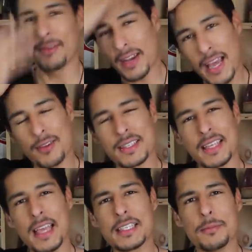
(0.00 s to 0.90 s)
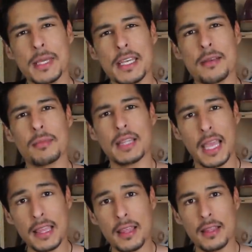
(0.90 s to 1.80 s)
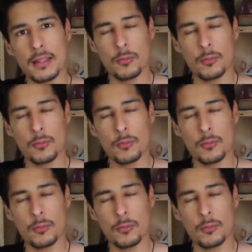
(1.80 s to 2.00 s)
And right now it's a nice medium length